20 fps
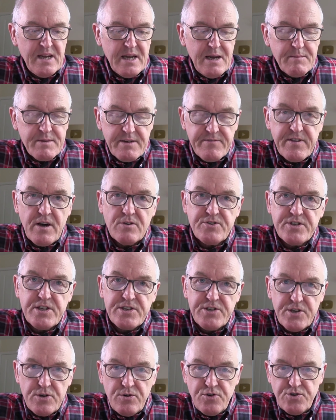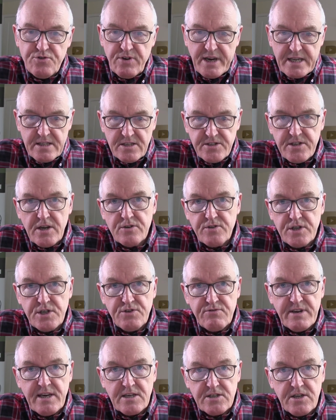But of those that do drink, there's those that
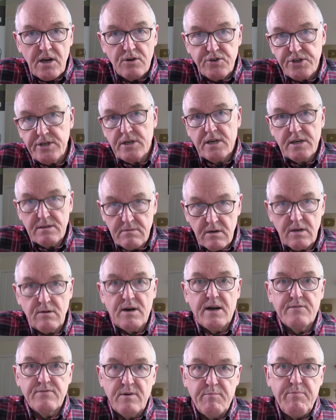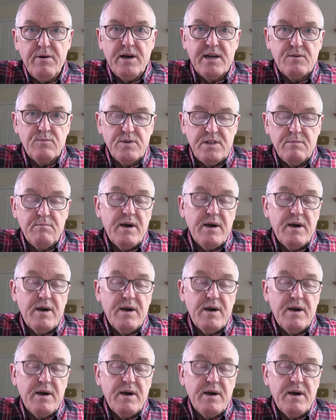drink socially. They'll go out for a pint with the